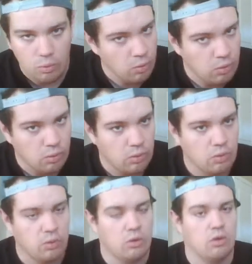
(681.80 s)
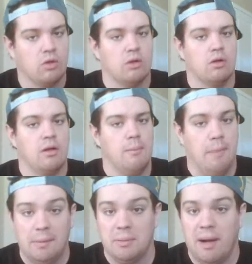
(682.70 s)
whoo,
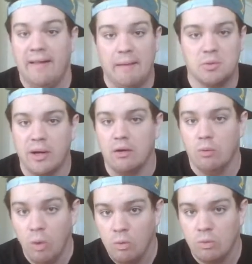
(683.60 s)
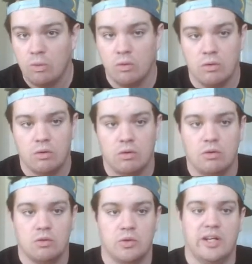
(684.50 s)
popped the molly, I'm sweating, whoo,
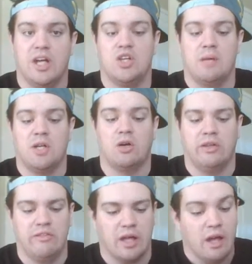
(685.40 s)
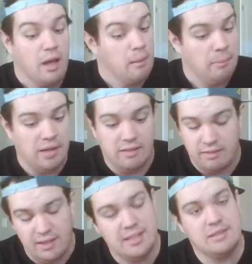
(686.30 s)
Trinidad James, all gold, everything. But
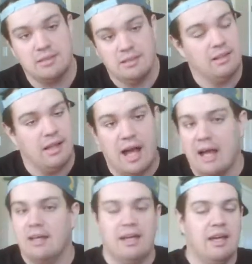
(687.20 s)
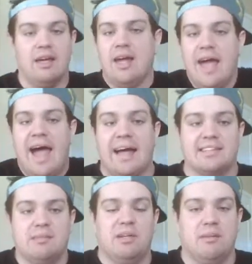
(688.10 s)
this, it
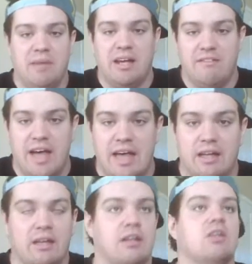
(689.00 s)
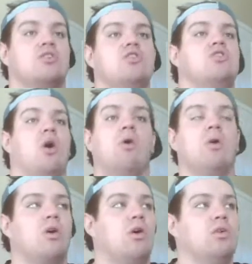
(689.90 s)
has to be the main event.
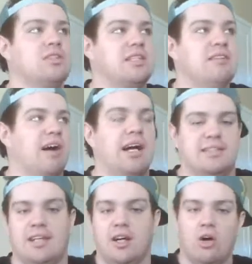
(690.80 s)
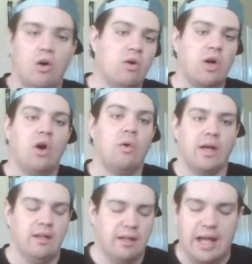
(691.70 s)
Stone Cold Steve Austin and Hulk
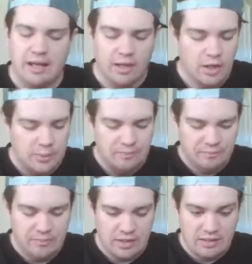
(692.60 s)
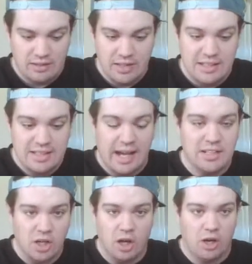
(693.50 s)
Hogan. Like, these
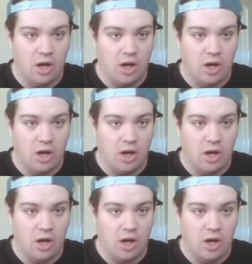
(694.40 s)
guys